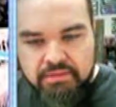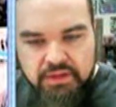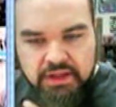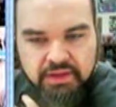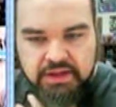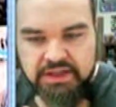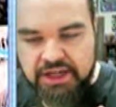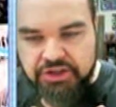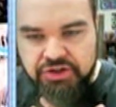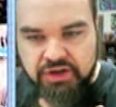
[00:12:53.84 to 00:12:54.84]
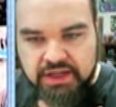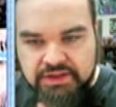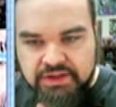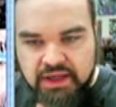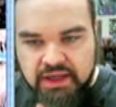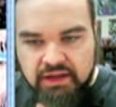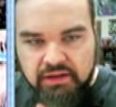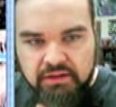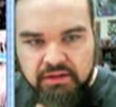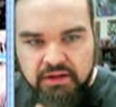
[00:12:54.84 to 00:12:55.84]
The texture in his
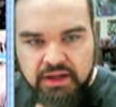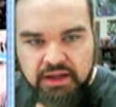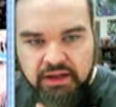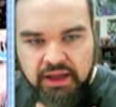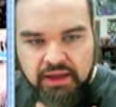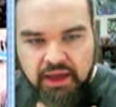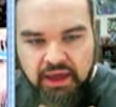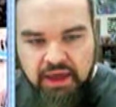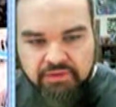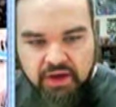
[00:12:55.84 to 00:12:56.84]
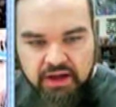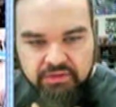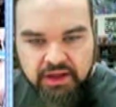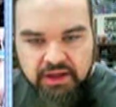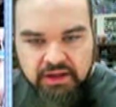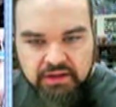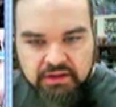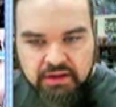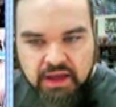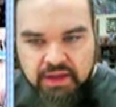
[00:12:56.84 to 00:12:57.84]
skin, I gave kind of like I
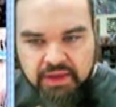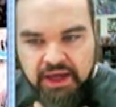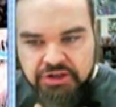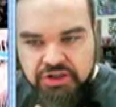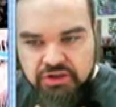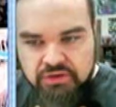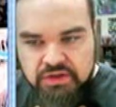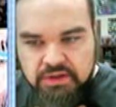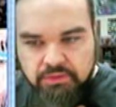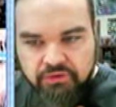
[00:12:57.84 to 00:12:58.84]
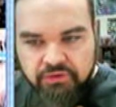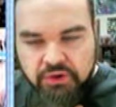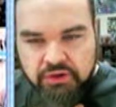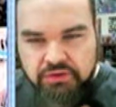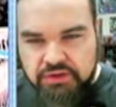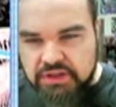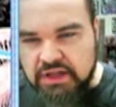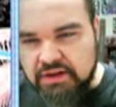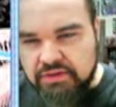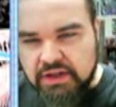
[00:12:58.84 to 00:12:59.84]
think I actually used some photos
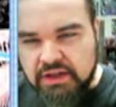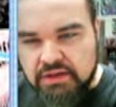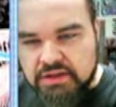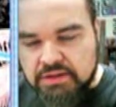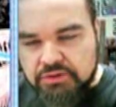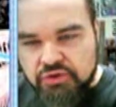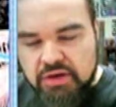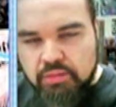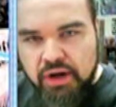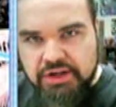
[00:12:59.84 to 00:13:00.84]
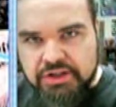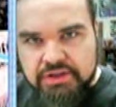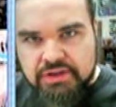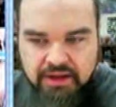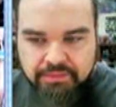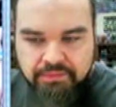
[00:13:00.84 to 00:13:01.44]
of some tree branches.